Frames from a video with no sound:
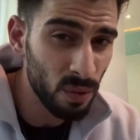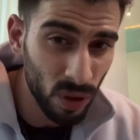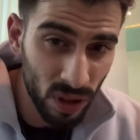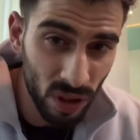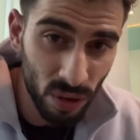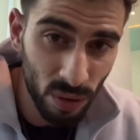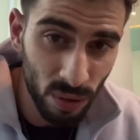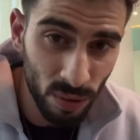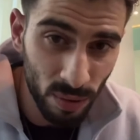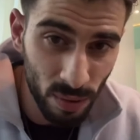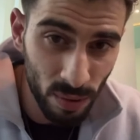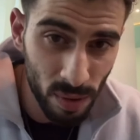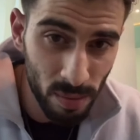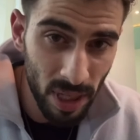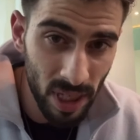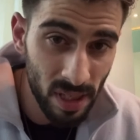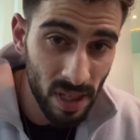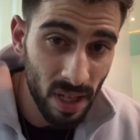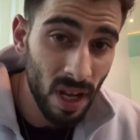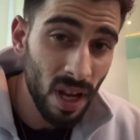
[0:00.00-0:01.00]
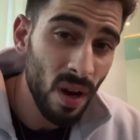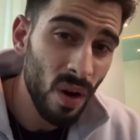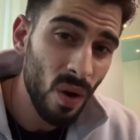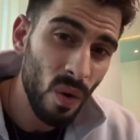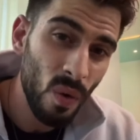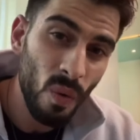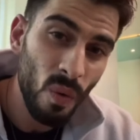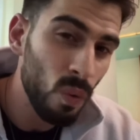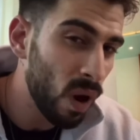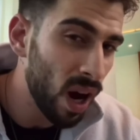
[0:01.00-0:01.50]
wanted to do Splits.
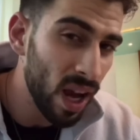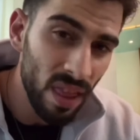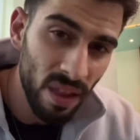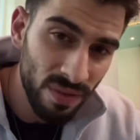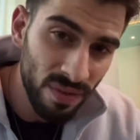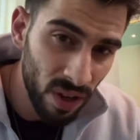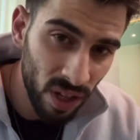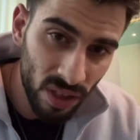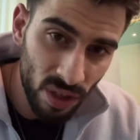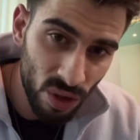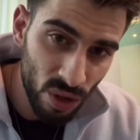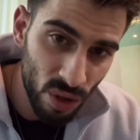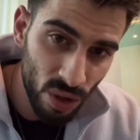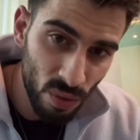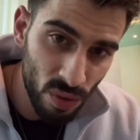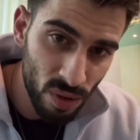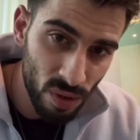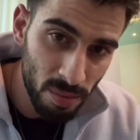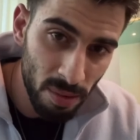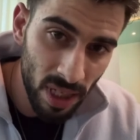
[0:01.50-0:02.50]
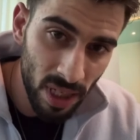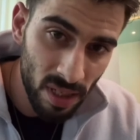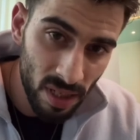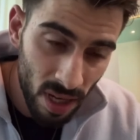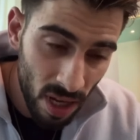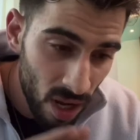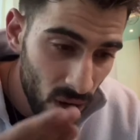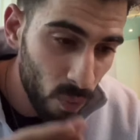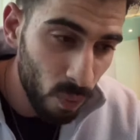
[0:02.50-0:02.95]
Why the fuck did you do Splits?